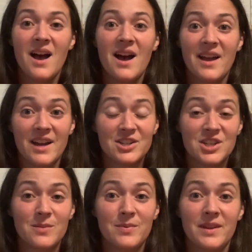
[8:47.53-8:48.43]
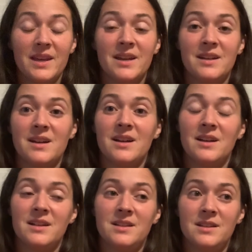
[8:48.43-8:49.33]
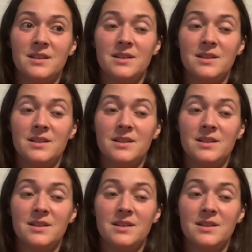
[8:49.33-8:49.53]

I actually plan on